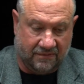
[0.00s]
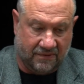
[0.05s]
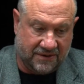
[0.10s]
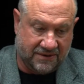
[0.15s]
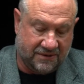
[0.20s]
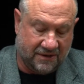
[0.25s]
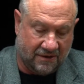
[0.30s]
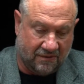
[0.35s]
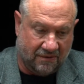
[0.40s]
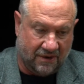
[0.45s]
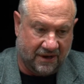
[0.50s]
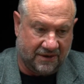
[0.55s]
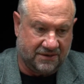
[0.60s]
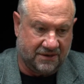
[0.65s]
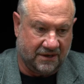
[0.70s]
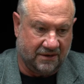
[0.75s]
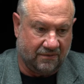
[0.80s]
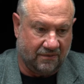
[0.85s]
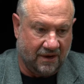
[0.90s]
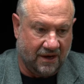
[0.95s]
which they're
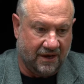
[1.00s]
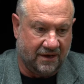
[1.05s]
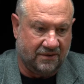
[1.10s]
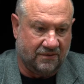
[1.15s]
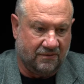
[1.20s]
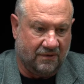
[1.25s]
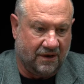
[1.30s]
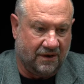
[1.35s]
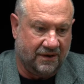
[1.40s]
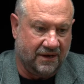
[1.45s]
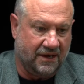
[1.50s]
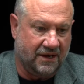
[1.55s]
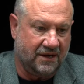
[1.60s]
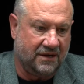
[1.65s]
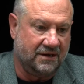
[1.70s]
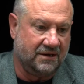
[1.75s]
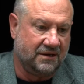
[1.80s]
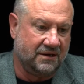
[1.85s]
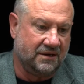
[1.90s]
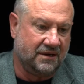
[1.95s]
watching run while
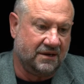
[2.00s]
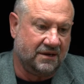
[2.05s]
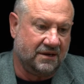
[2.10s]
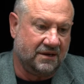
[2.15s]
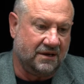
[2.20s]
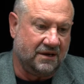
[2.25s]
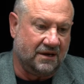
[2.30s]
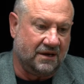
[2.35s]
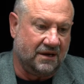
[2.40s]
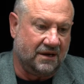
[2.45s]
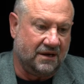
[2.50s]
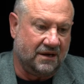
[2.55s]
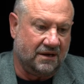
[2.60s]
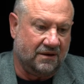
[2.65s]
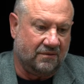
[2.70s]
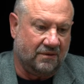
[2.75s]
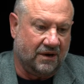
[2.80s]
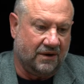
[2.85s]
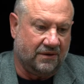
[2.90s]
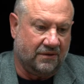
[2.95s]
they're
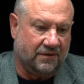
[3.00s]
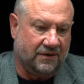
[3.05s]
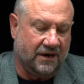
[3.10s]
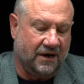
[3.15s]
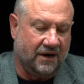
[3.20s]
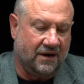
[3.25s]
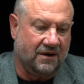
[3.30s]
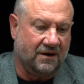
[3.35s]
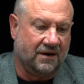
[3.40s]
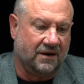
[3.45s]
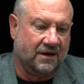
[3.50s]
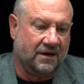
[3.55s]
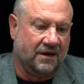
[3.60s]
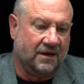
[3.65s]
there.